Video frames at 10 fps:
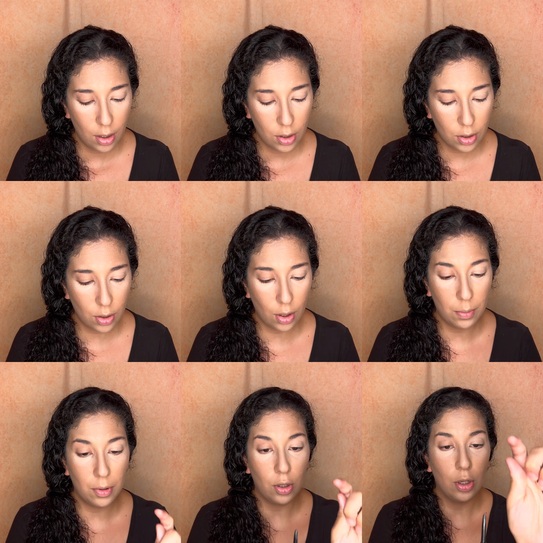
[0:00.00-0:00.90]
So
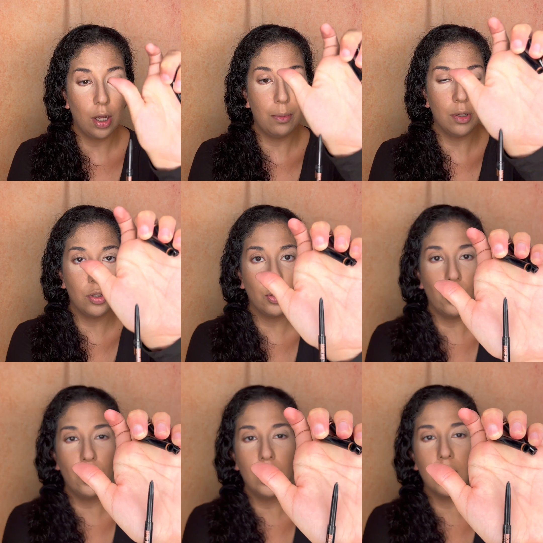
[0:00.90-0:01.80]
I'm gonna show
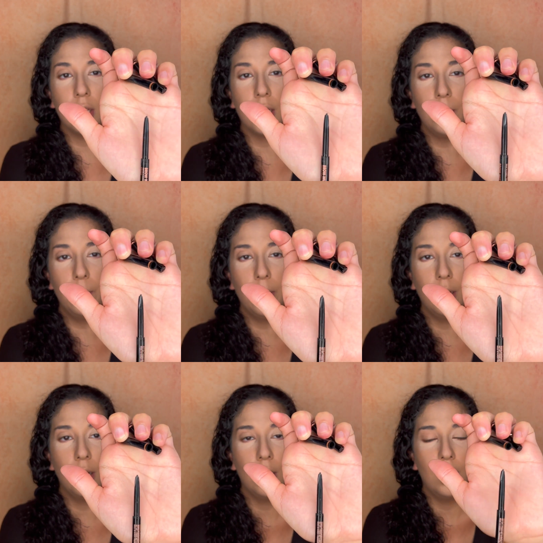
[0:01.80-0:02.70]
you the tip.
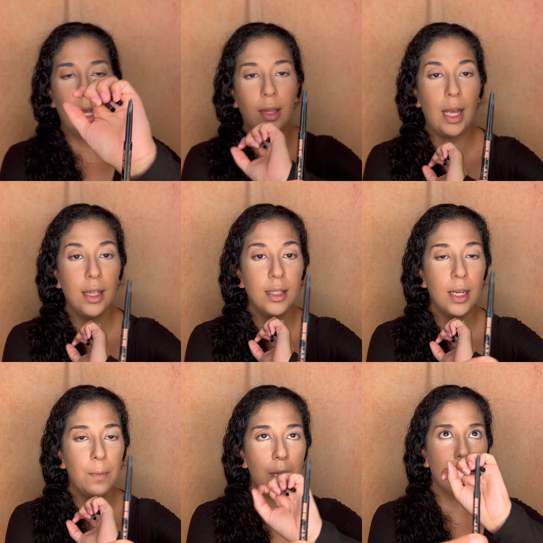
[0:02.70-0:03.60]
Like, that
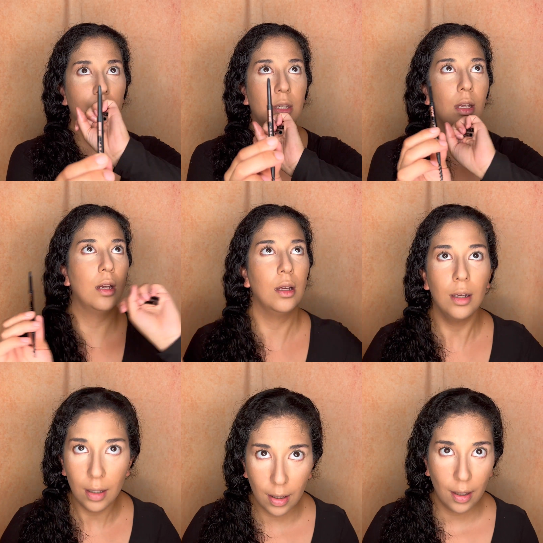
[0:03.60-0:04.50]
tip is
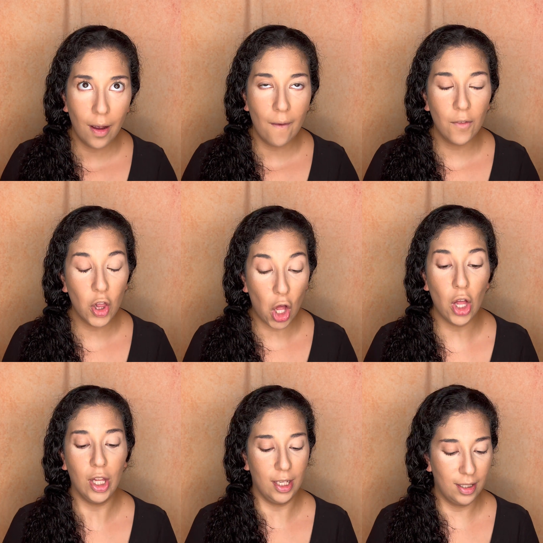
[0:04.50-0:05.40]

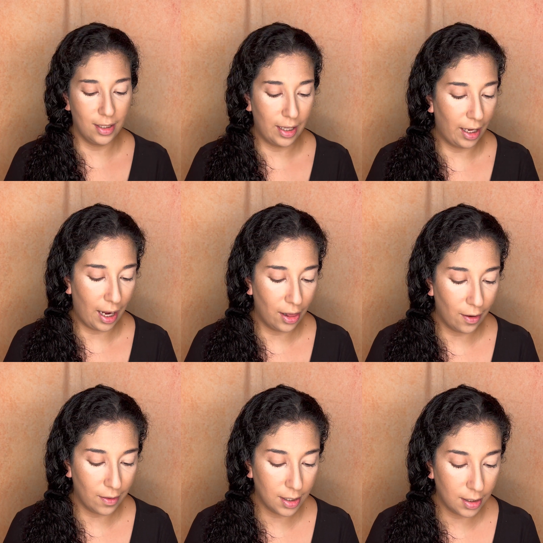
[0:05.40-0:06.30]
flawless. Like, I
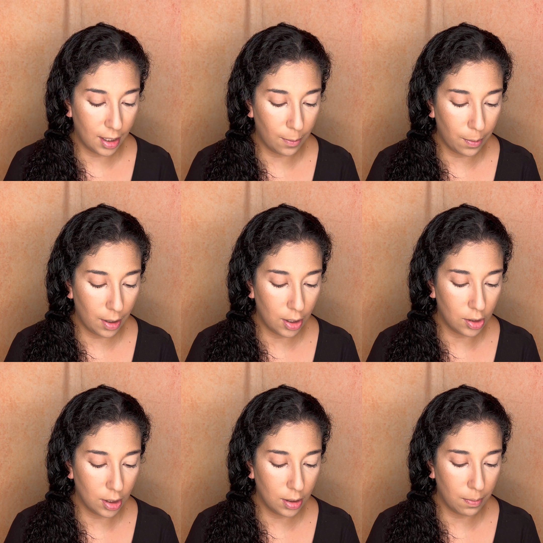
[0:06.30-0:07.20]
love this tip. It
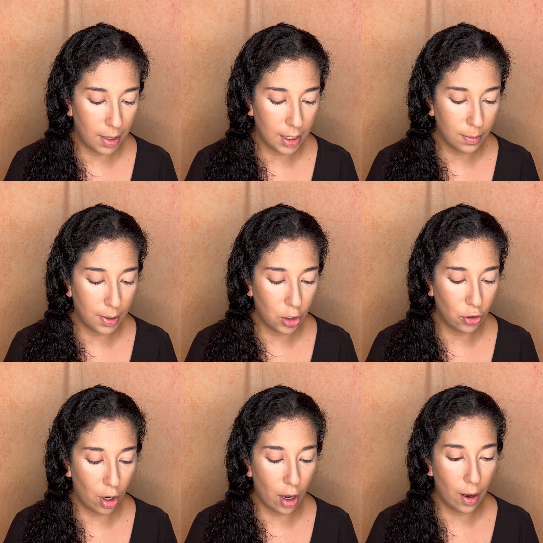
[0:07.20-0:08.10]
just makes me
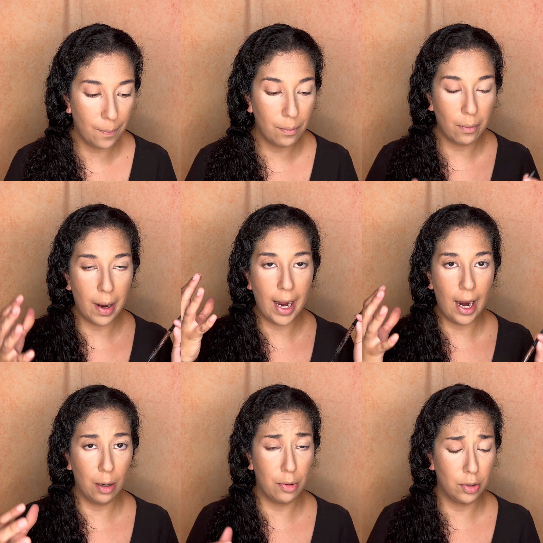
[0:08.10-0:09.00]
draw my
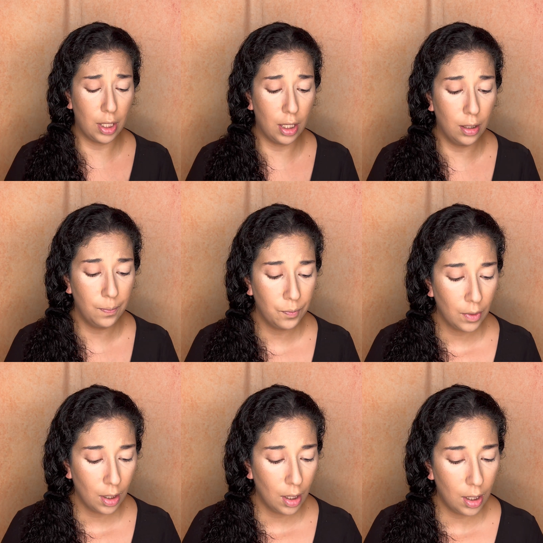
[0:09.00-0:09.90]
eyebrows in
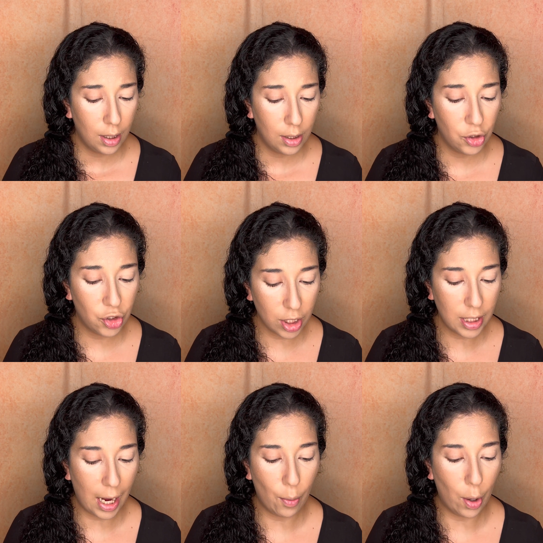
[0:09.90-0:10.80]
just
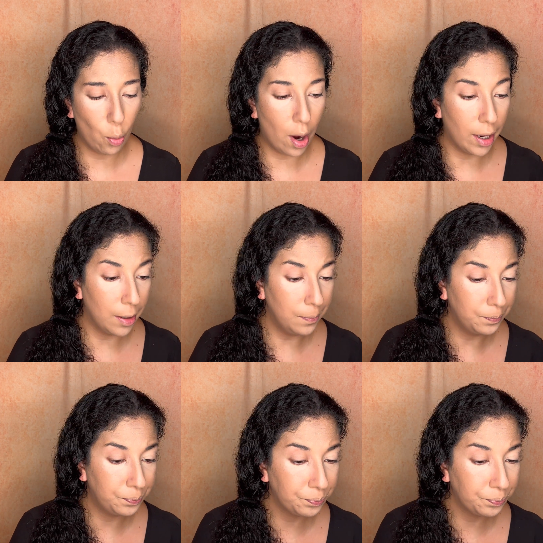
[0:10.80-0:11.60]
how I want them.